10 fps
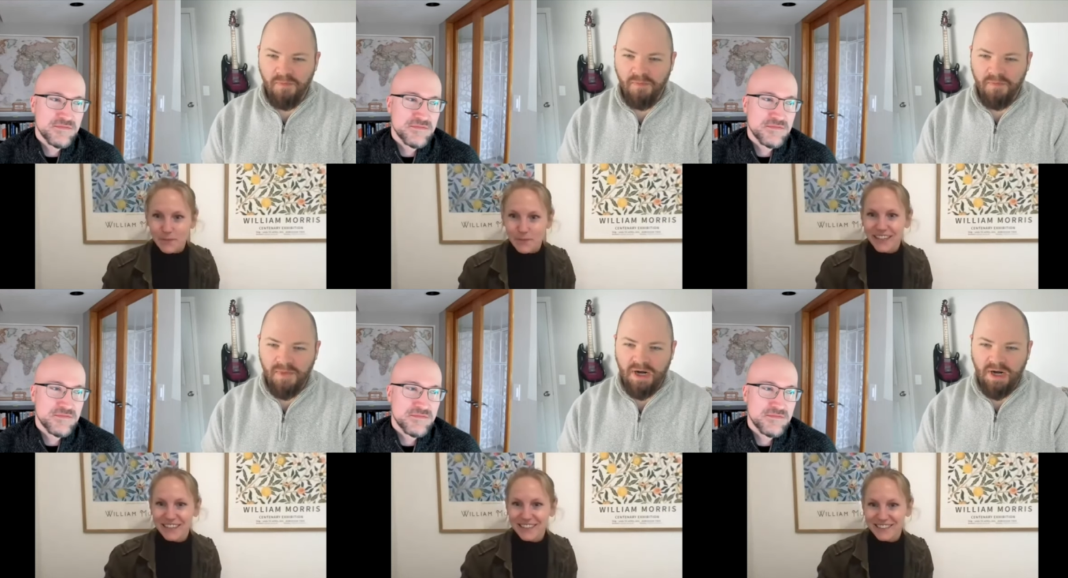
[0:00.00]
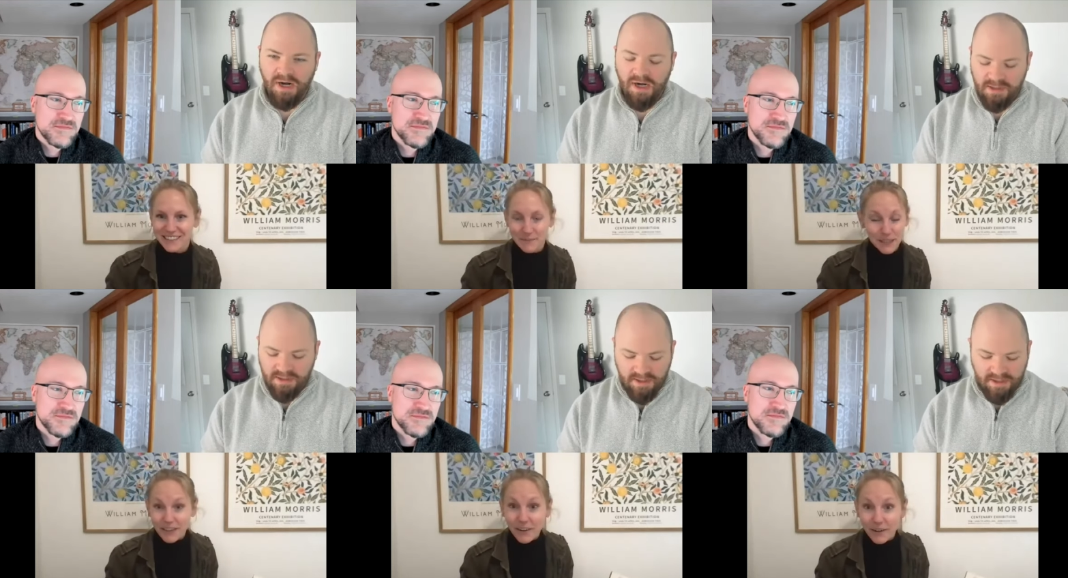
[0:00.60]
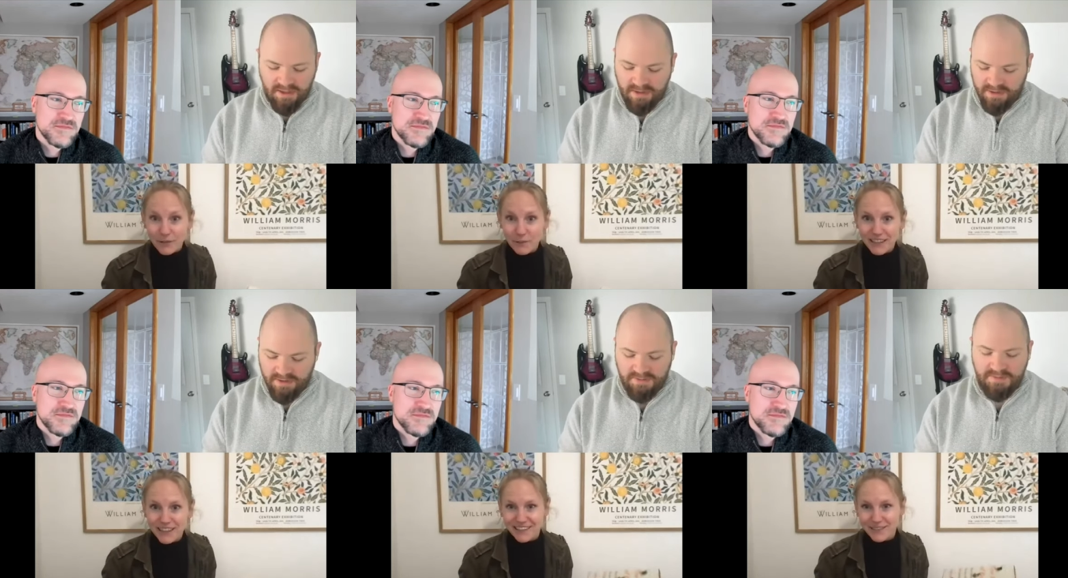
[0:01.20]
Speaker 1: the darn place, and I'm like, oh, what about
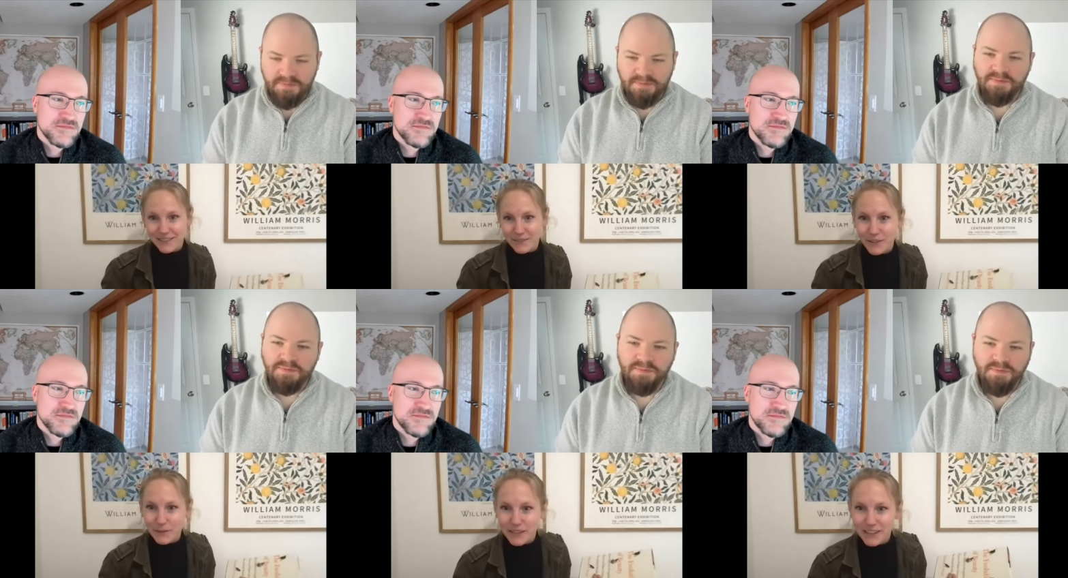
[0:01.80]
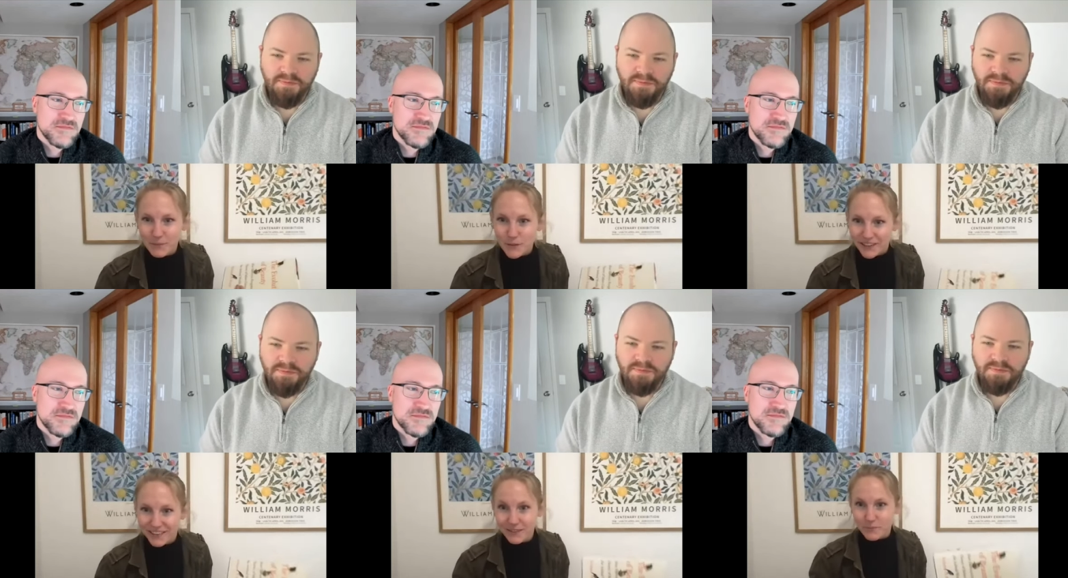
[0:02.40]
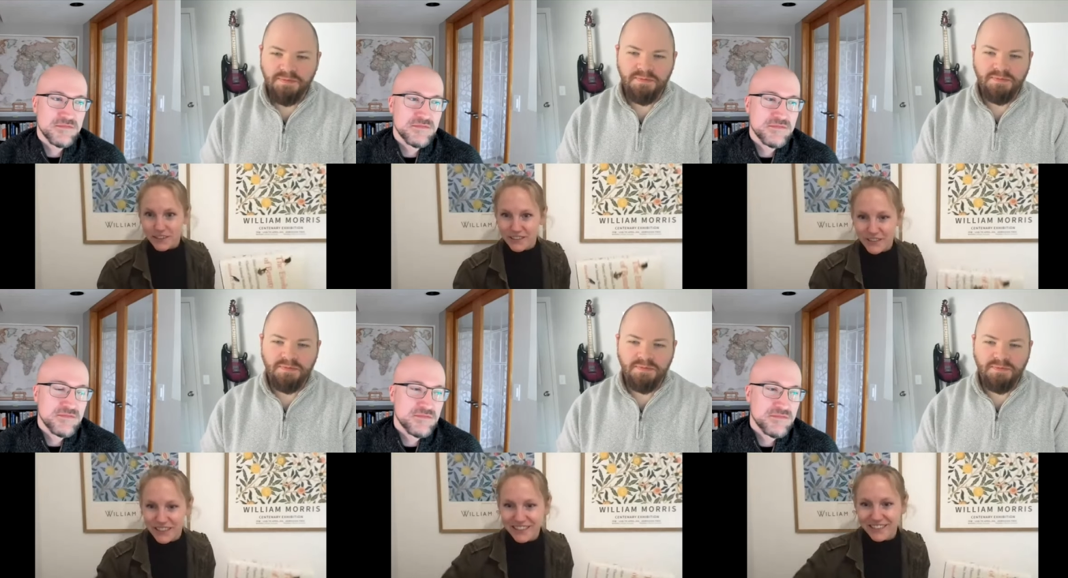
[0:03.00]
this? What about this book? This book is great
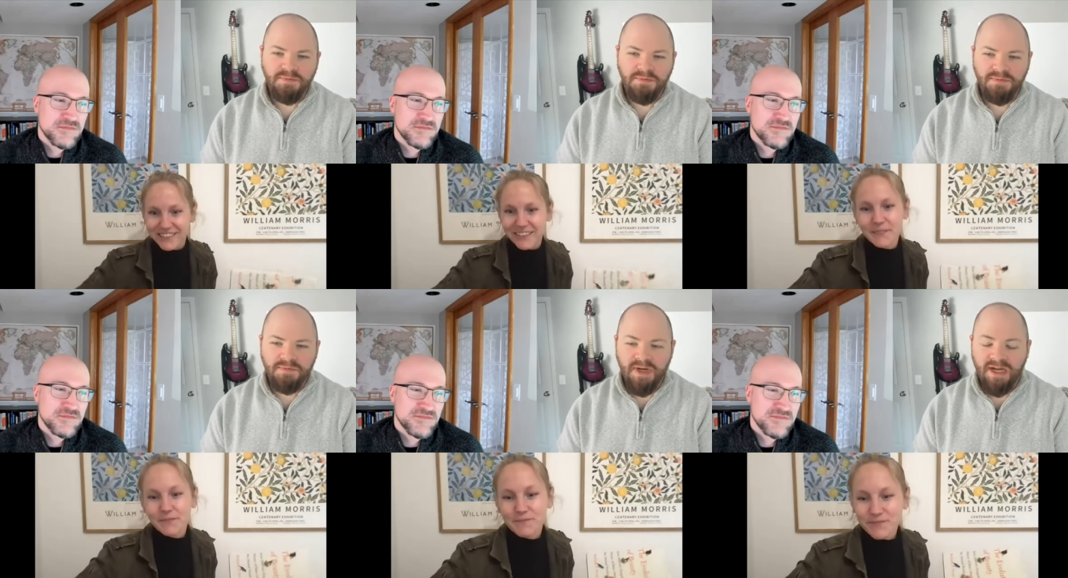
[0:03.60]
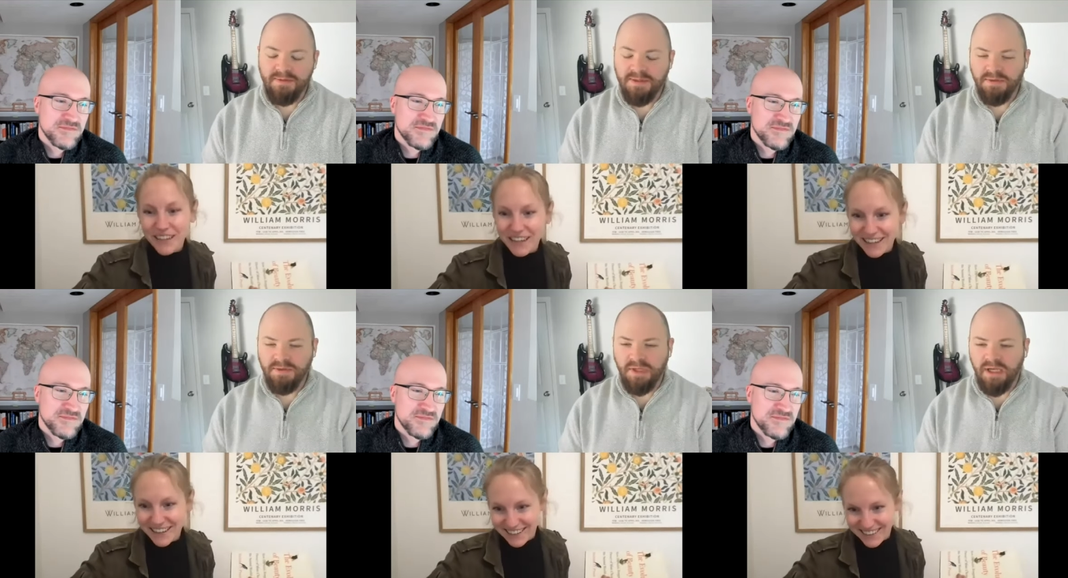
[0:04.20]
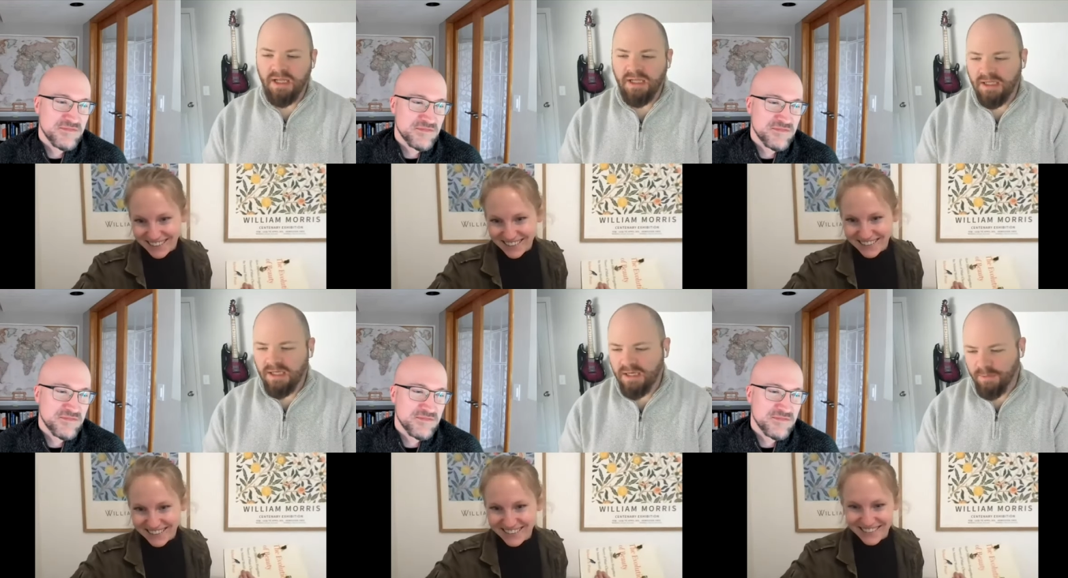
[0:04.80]
too.
Speaker 2: Absolutely, and that
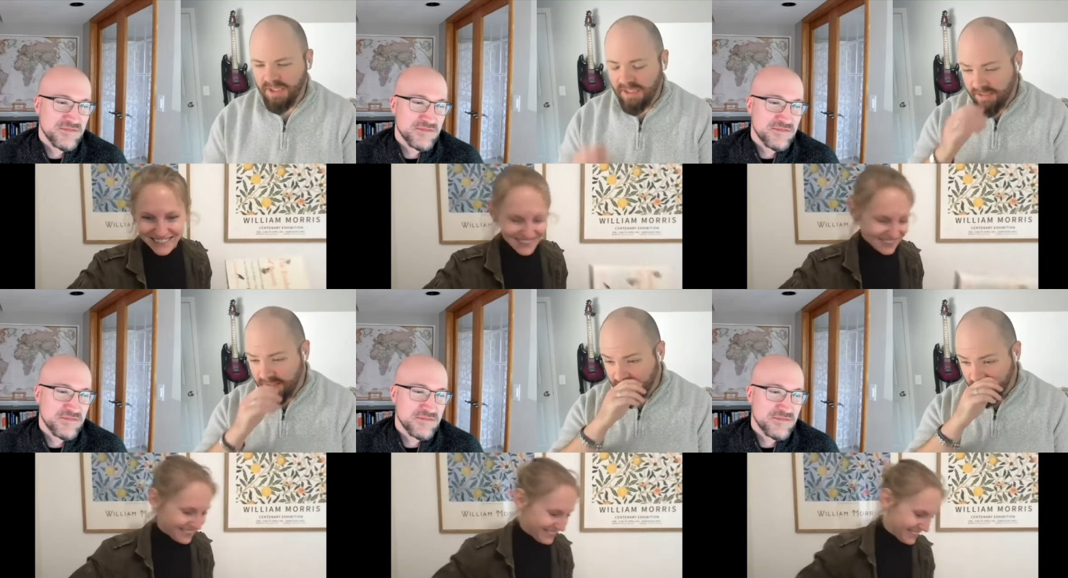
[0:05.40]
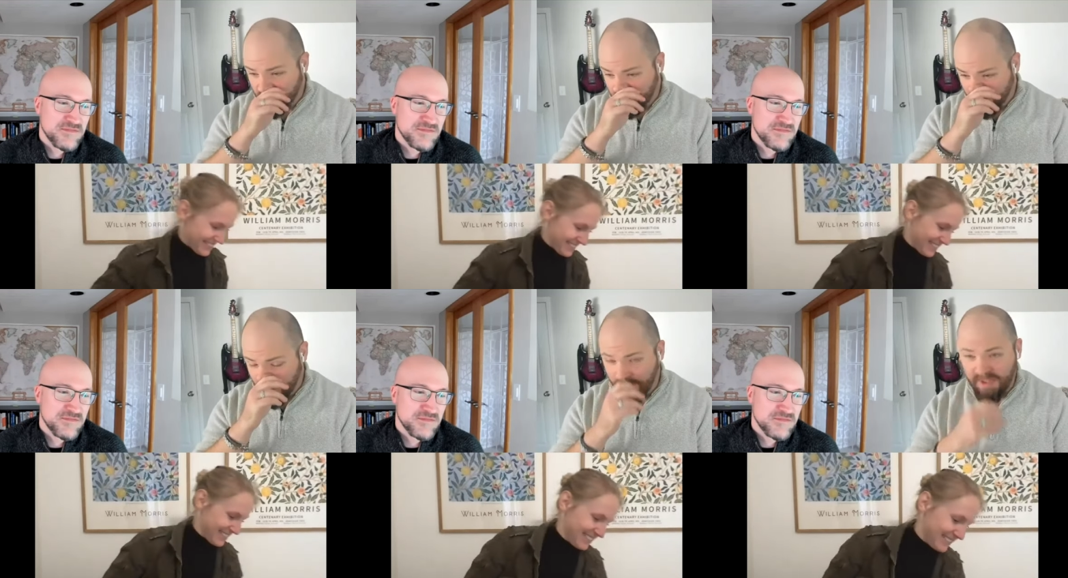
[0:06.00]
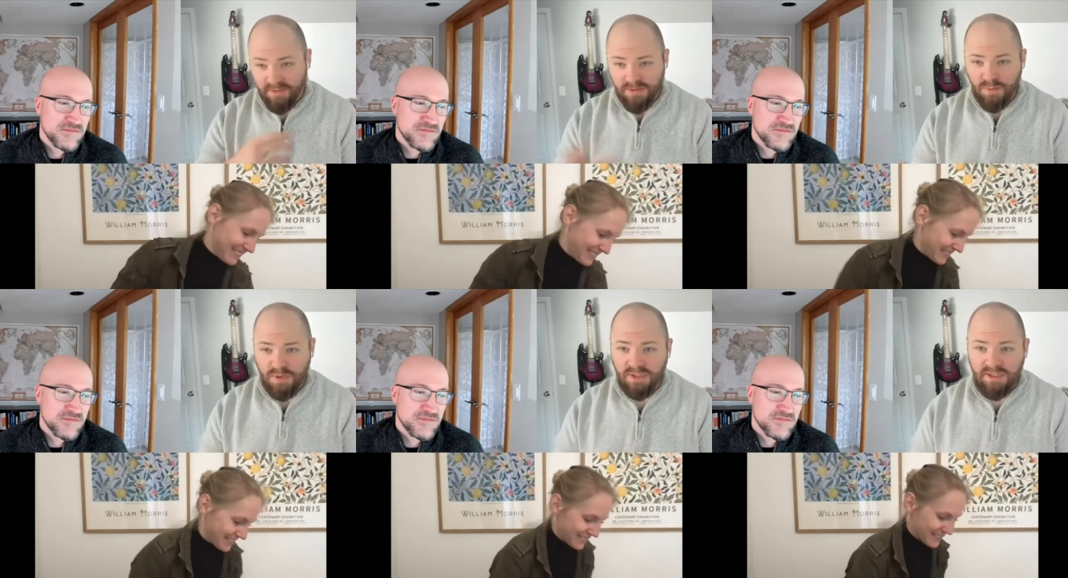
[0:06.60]
I mean that's I mean that was one
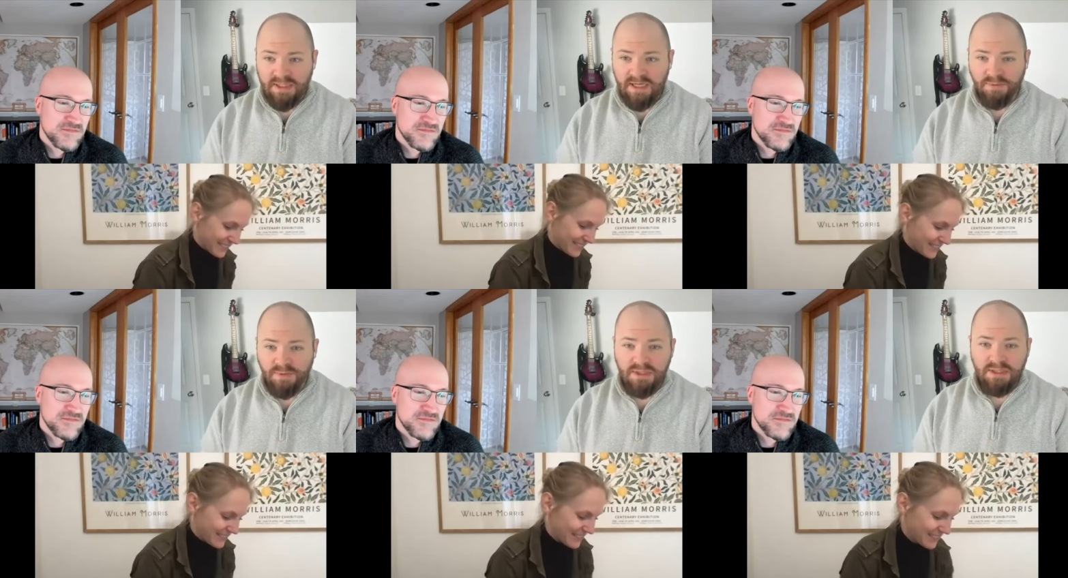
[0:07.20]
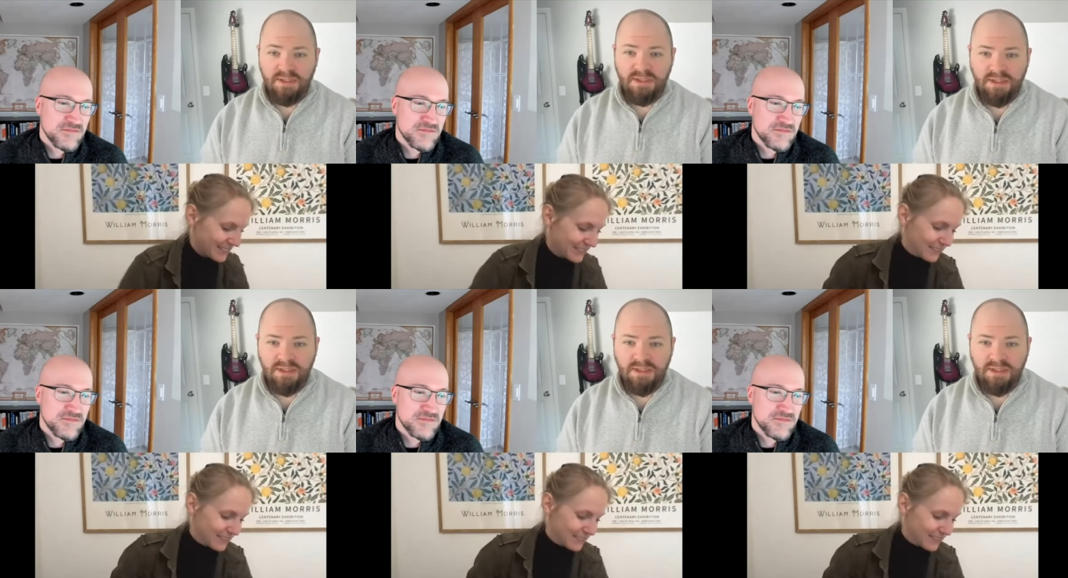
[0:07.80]
of the exact reasons to